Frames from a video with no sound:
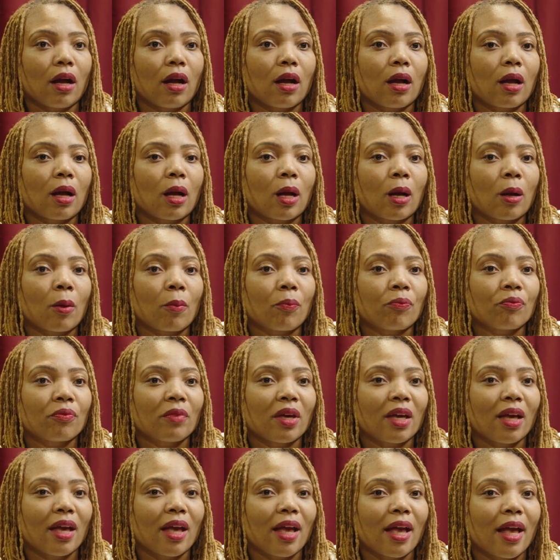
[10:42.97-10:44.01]

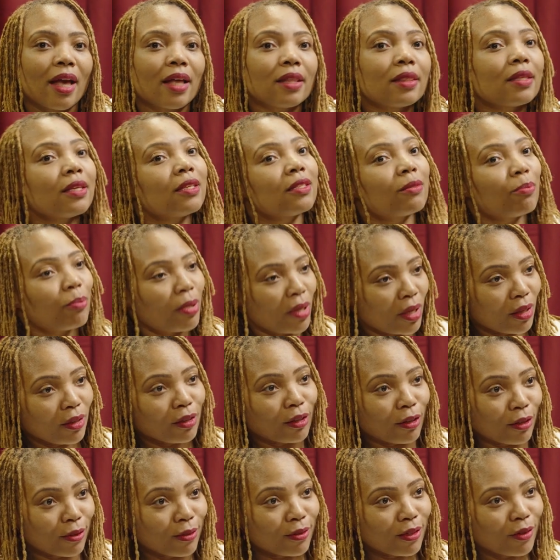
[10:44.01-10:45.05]
And these
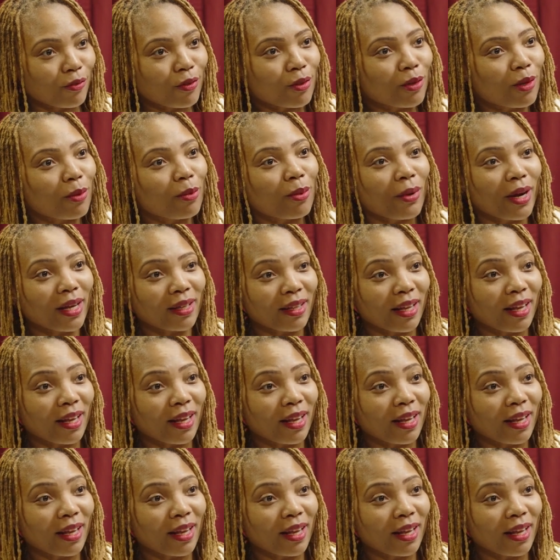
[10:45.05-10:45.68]
pillars, if you could break